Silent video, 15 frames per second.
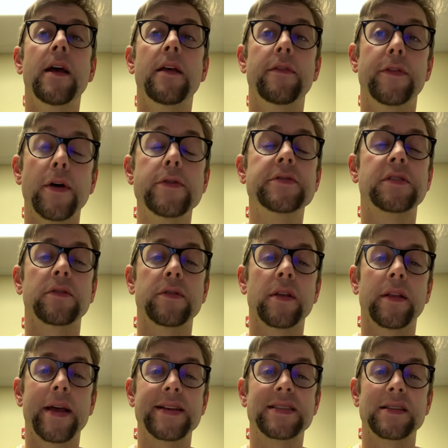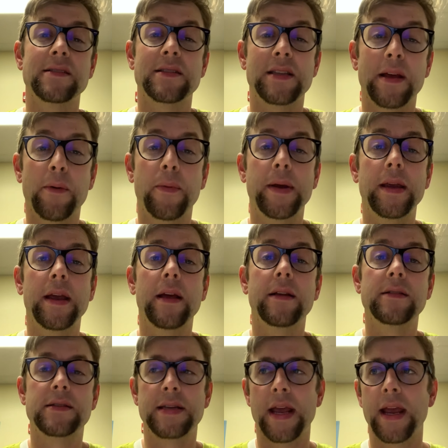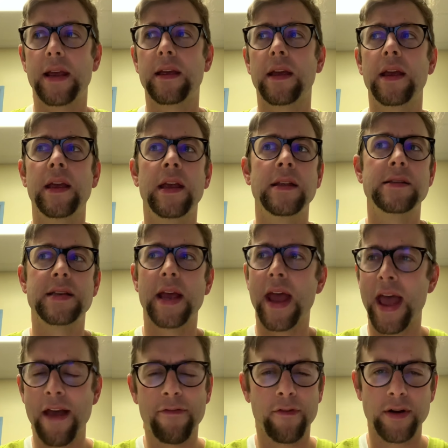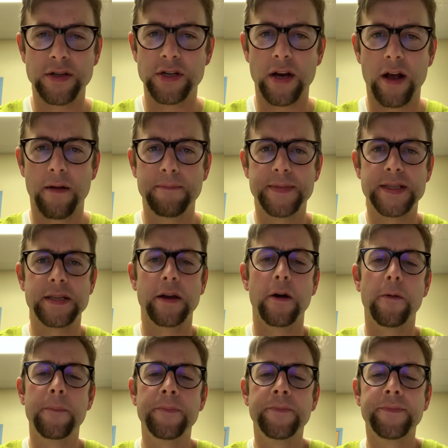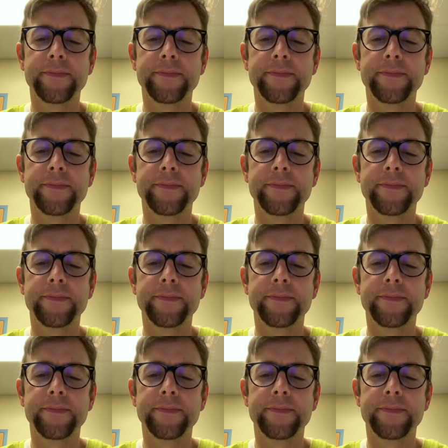Those are the lessons that we take into every job. So